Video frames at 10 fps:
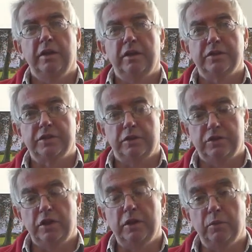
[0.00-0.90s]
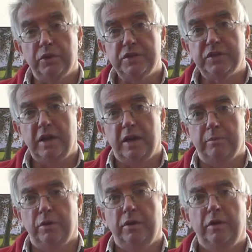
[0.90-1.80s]
So certainly with this
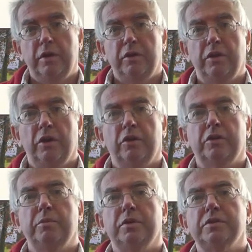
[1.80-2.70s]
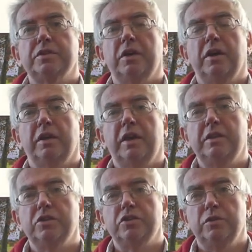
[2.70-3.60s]
camera, the arguments
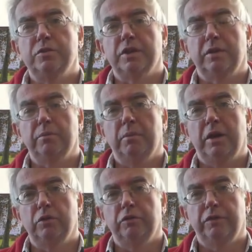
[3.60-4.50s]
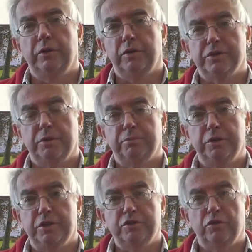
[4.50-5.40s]
against using manual focus are pretty
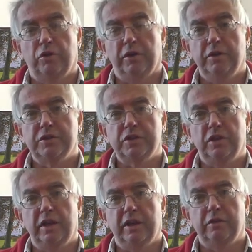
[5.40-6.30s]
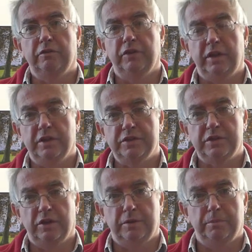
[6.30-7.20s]
strong, certainly in convenience
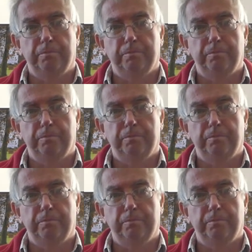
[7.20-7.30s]
time.